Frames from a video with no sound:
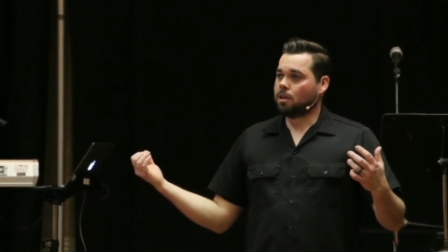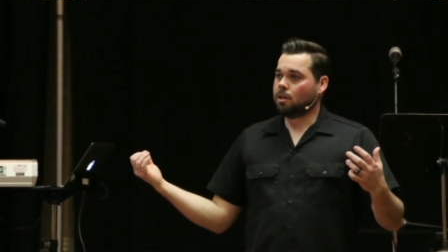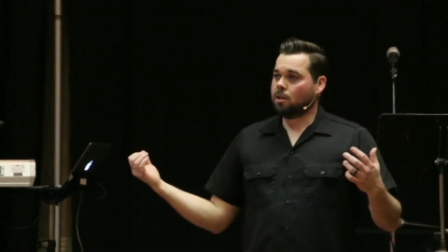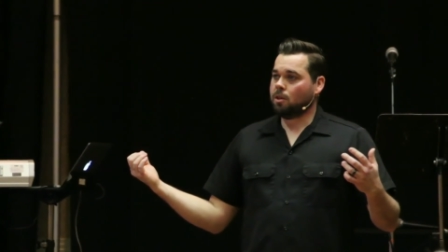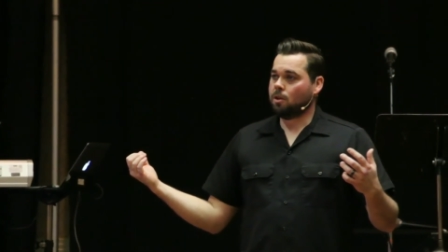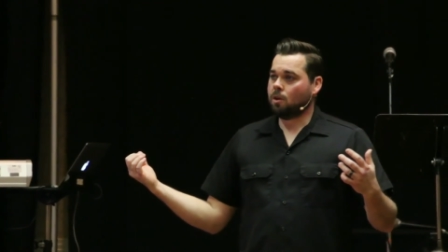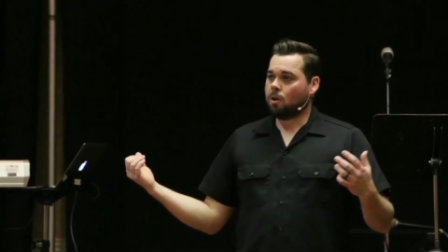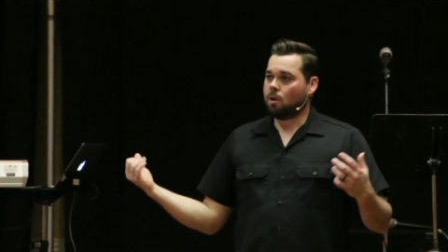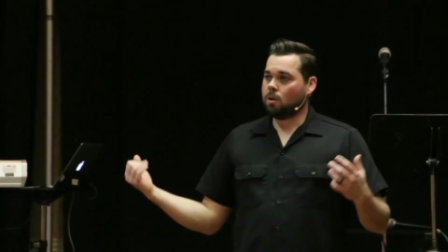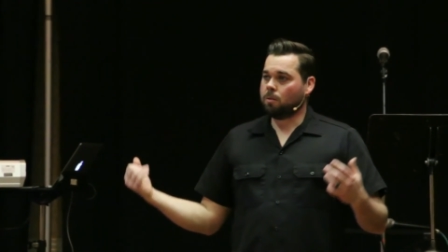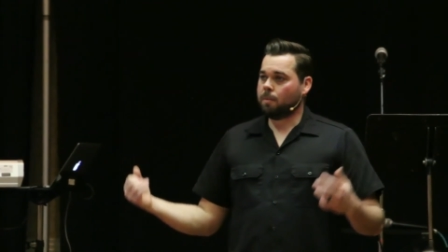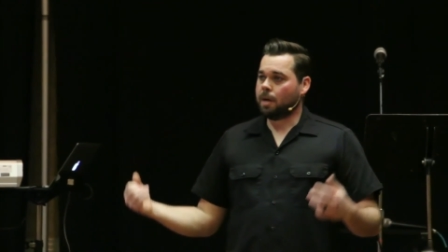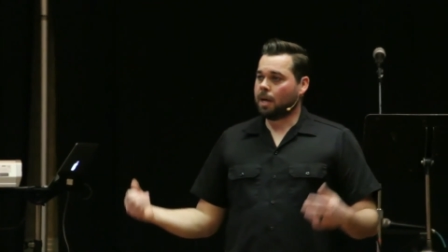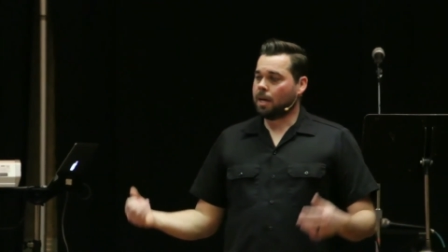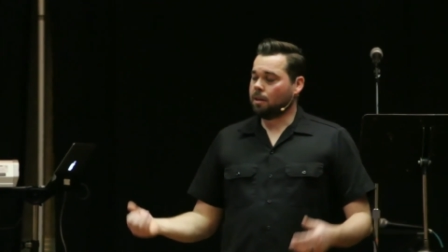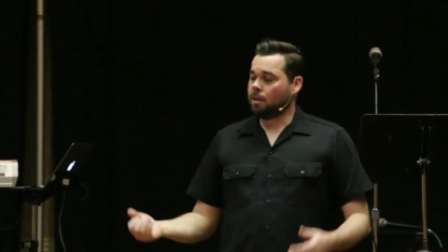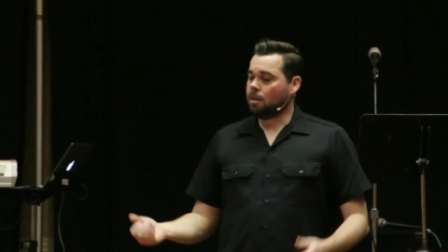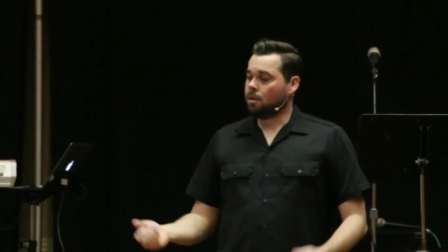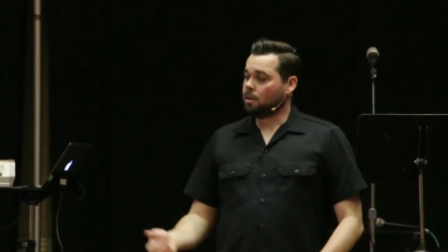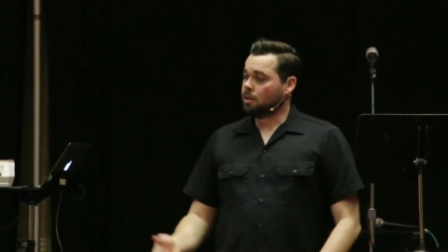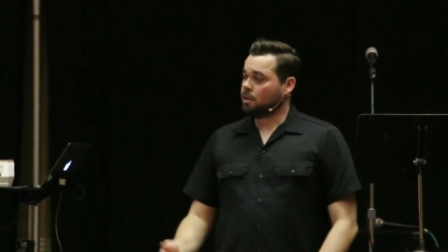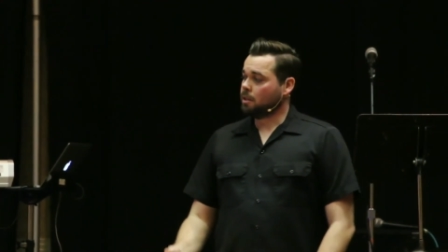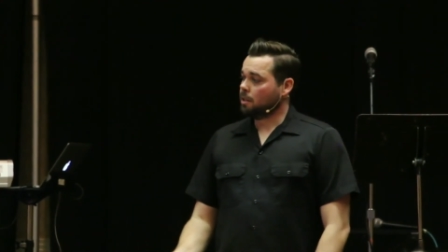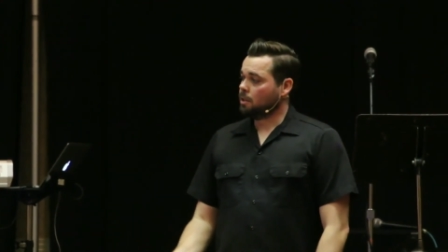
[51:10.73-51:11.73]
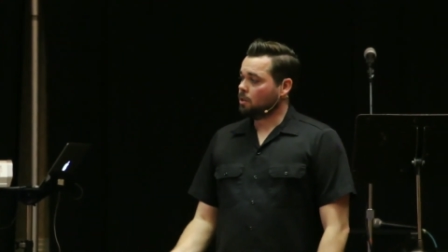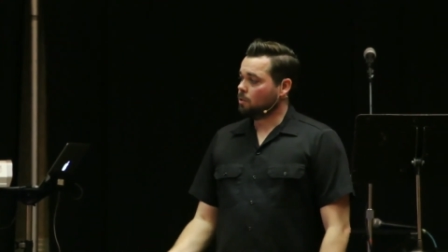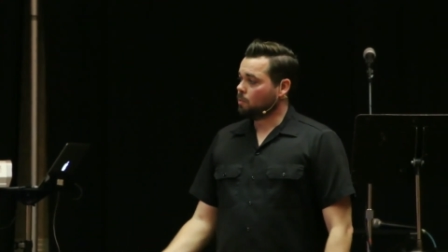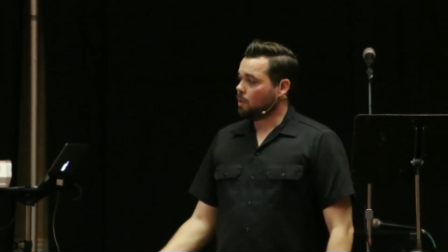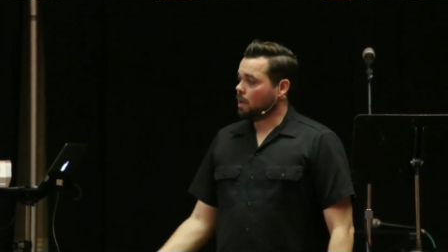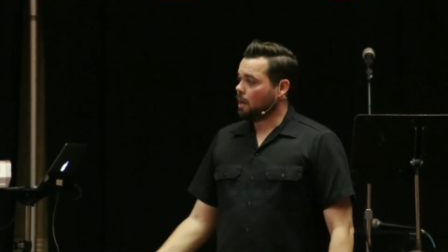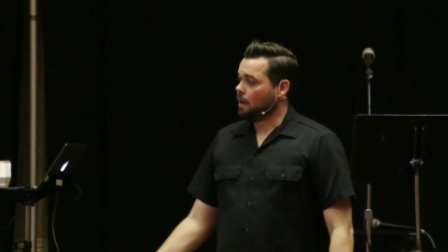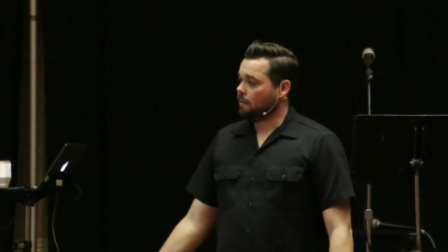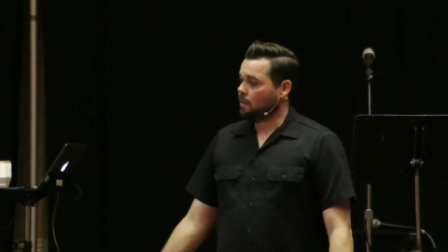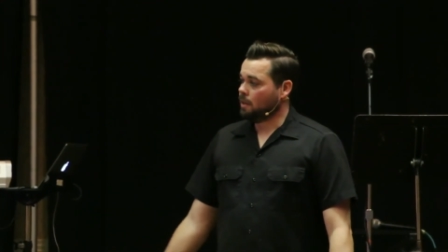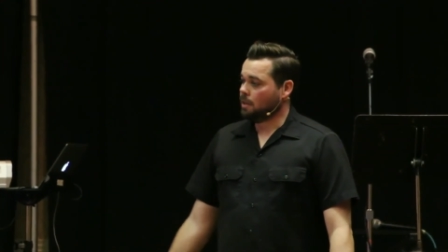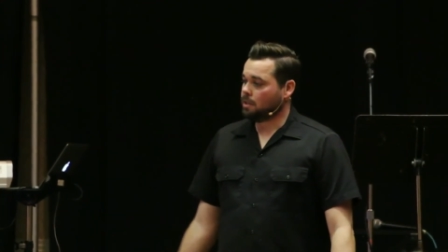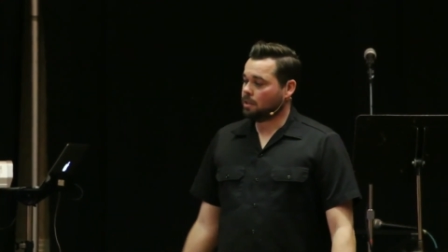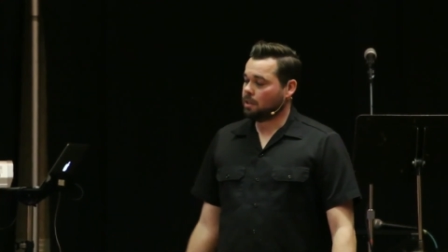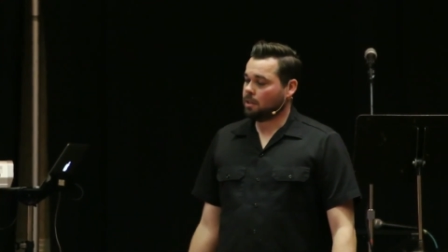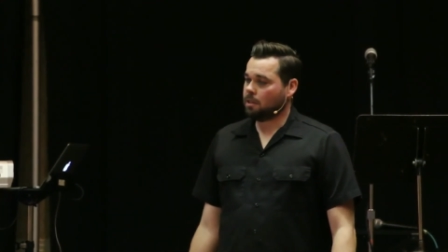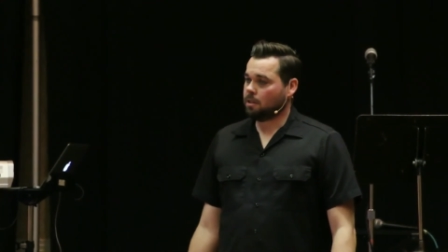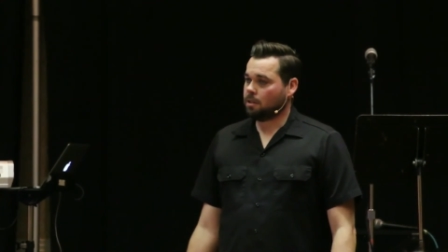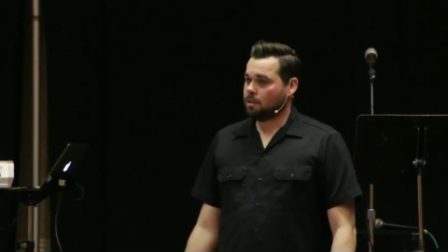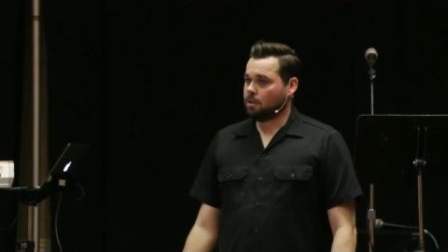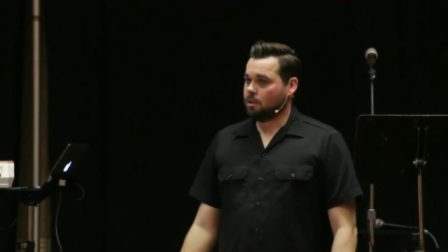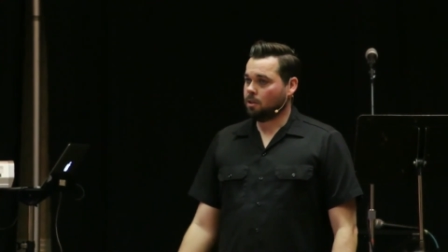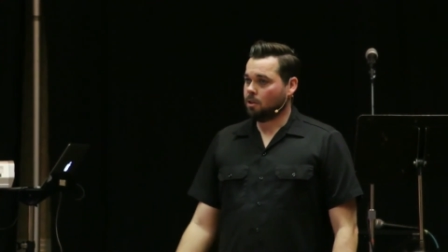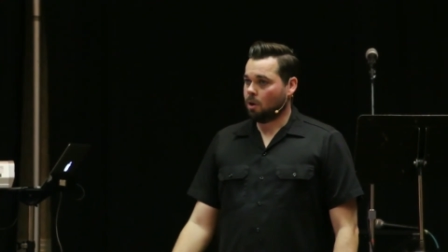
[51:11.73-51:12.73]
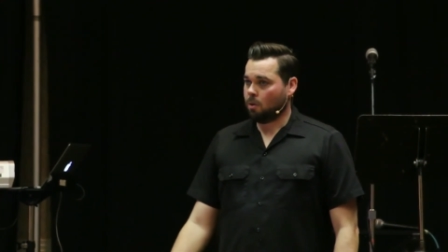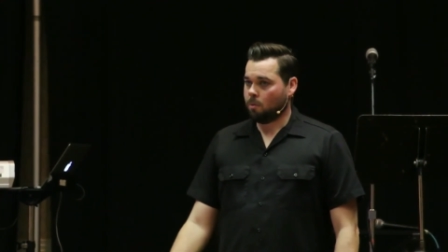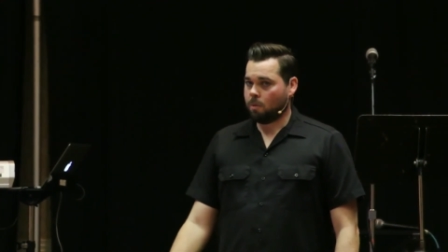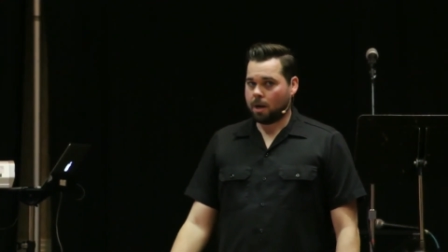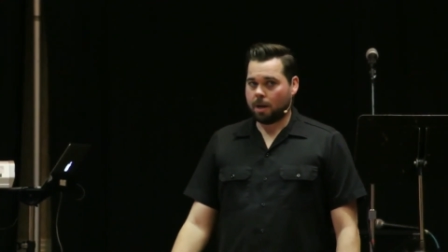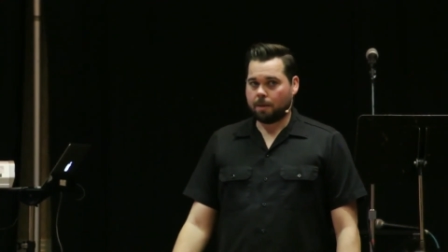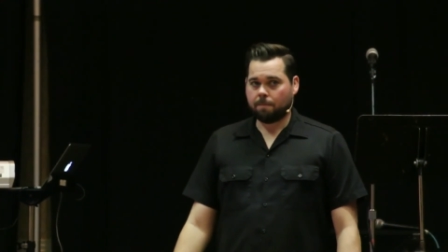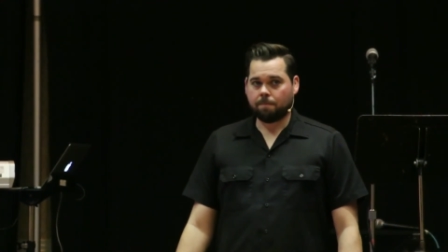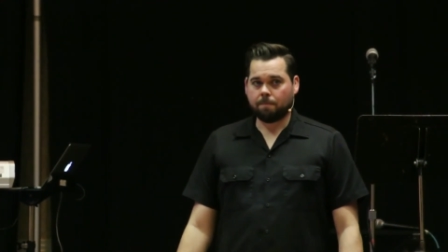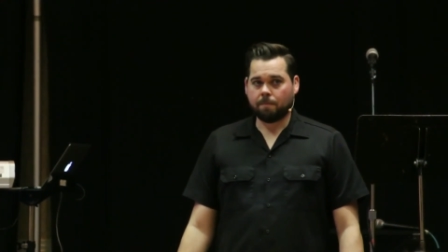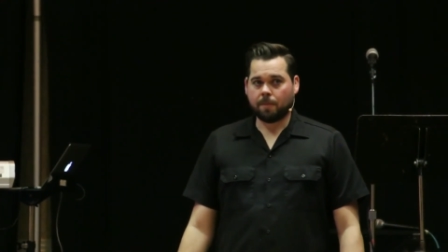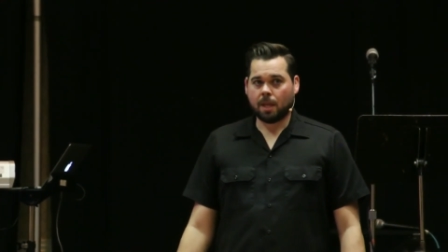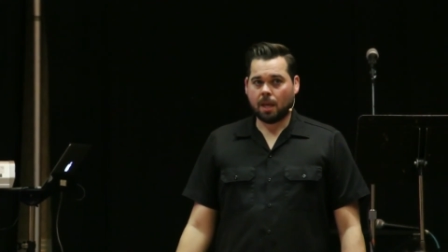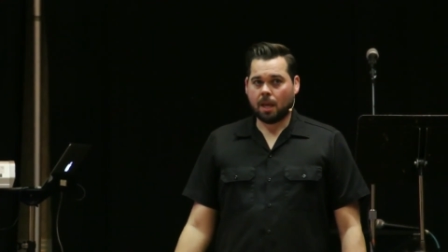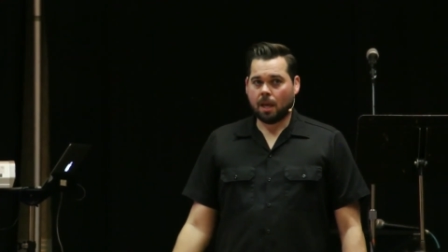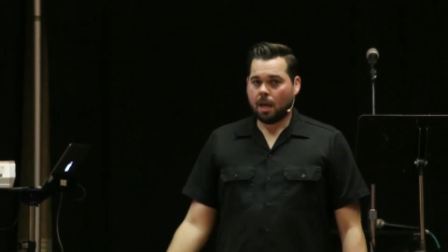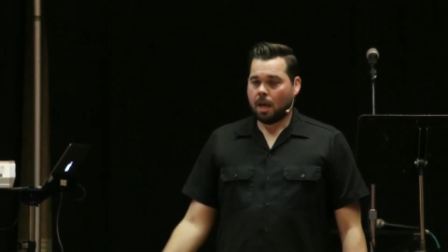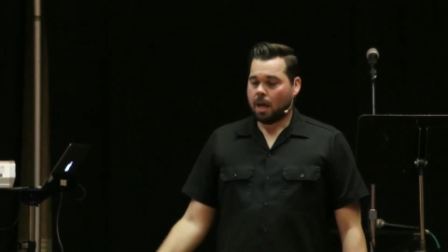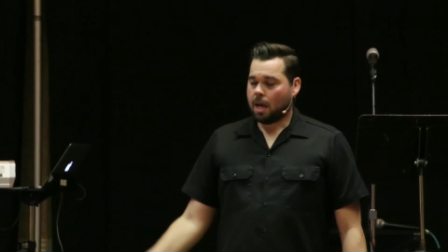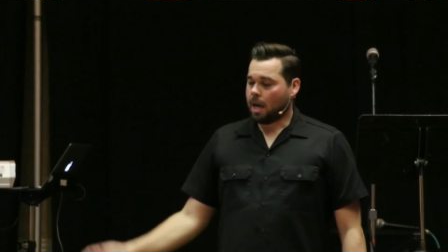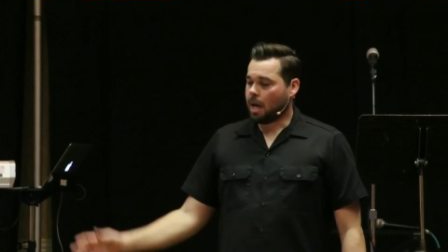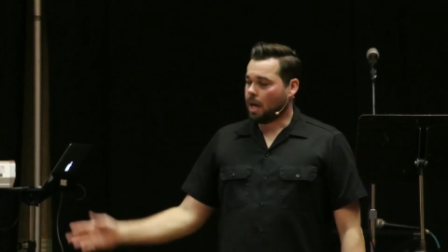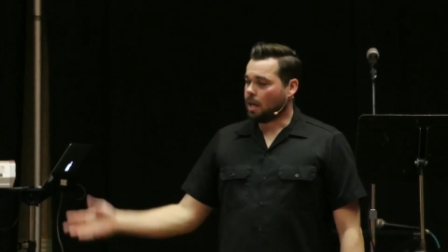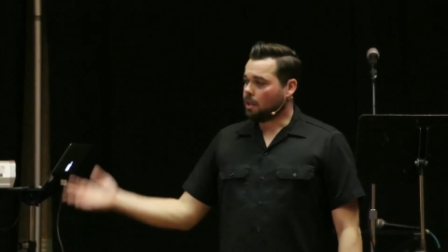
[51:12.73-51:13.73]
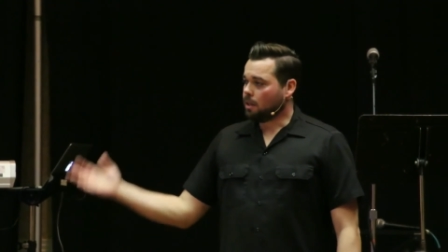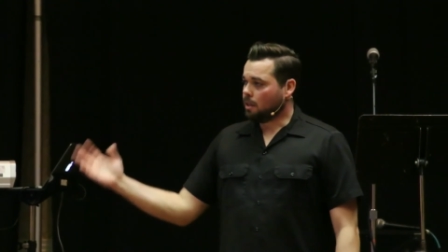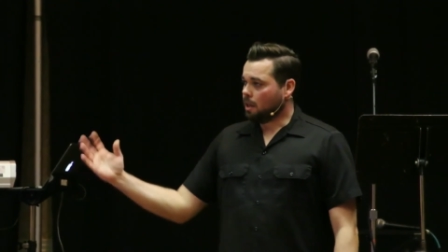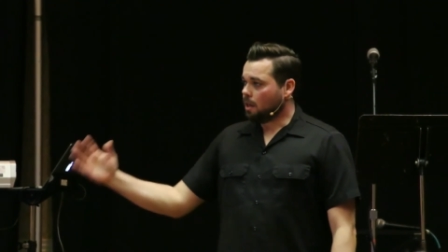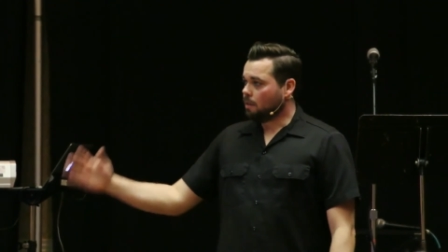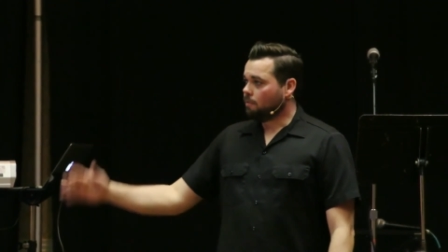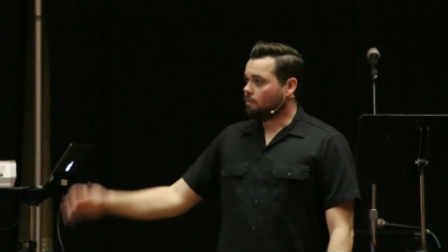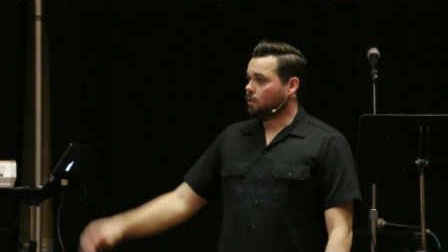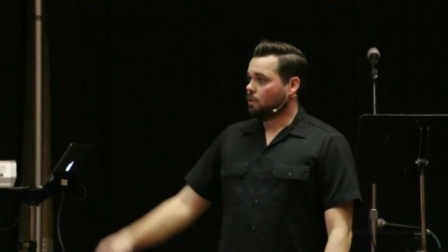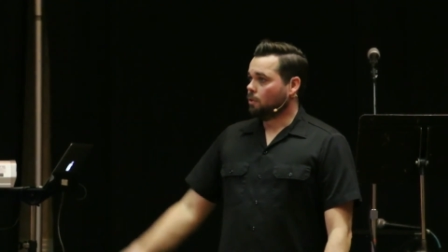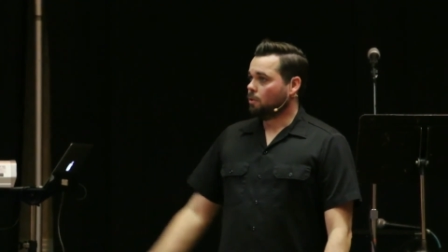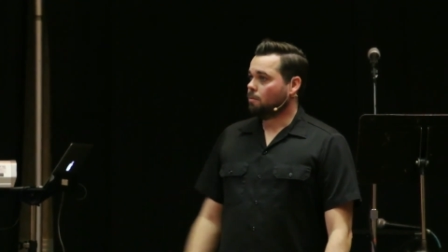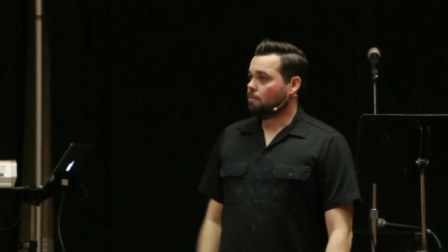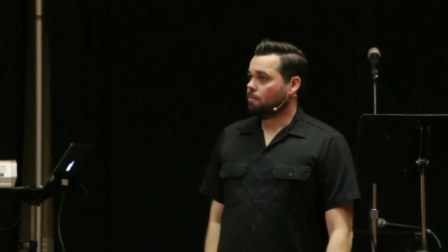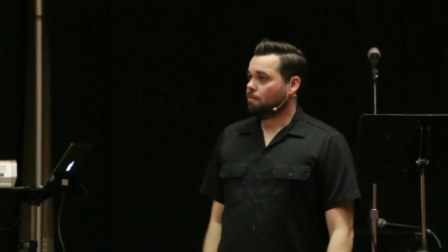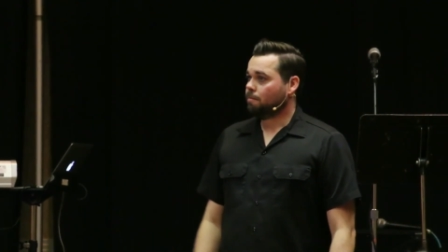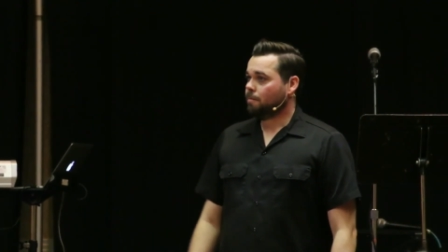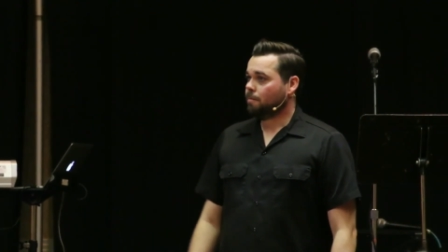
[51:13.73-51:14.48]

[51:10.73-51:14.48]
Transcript: and the old man looks at his wife, and he says, You know what? I love you.